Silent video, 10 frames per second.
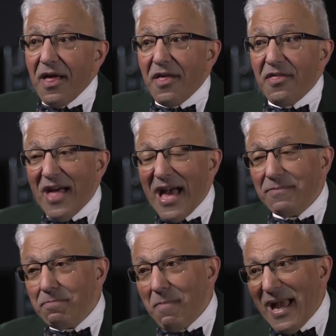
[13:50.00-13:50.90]

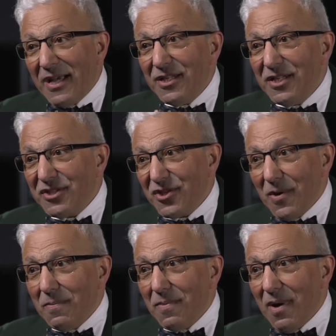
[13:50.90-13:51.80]
That
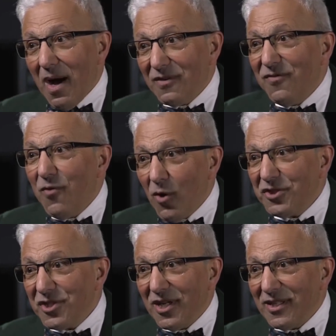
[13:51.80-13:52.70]
mechanism,
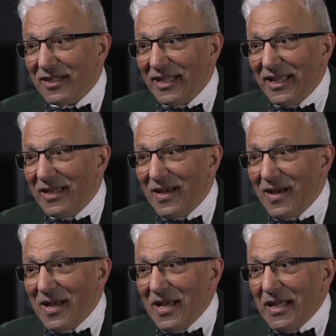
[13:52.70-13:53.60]
unfortunately,
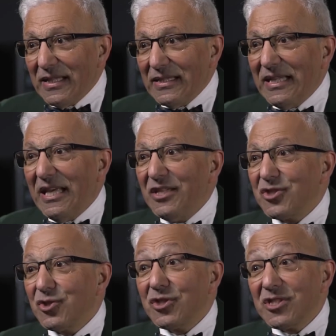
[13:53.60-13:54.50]
leads
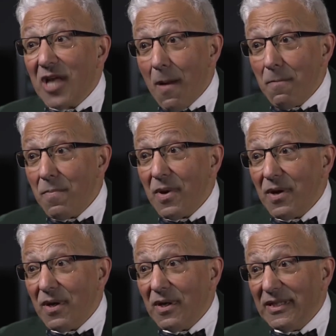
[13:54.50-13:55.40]
to some
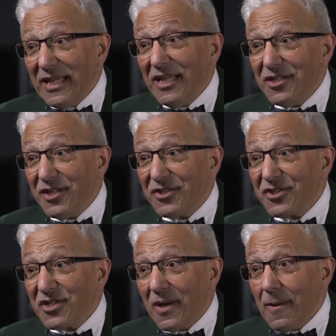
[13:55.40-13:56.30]

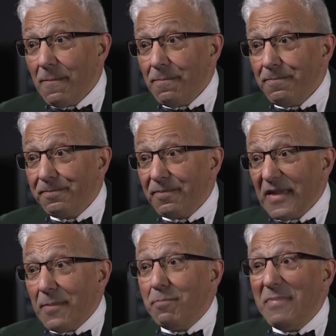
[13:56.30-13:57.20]
leaders
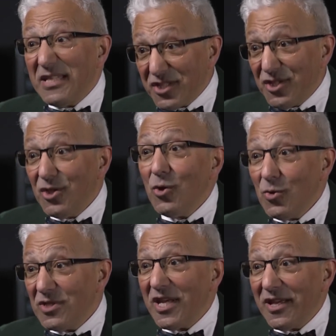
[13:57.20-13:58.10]

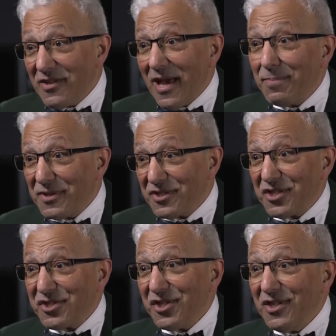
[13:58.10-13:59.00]
misusing their
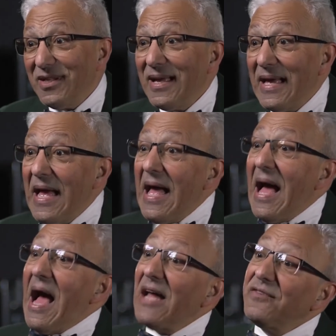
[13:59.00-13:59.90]
position
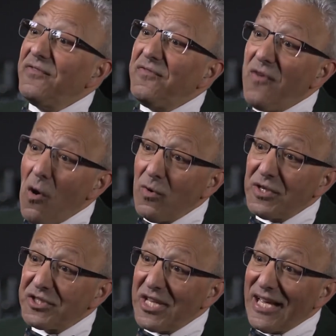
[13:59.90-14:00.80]
and
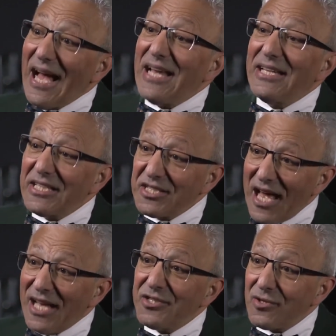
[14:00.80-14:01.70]
focusing and
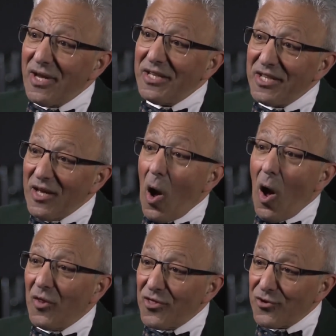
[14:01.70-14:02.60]
exaggerating
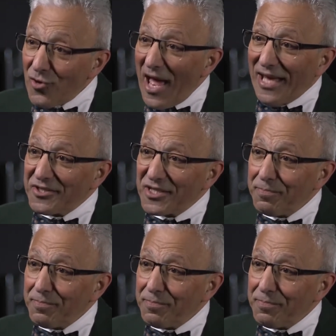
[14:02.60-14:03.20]
on threats,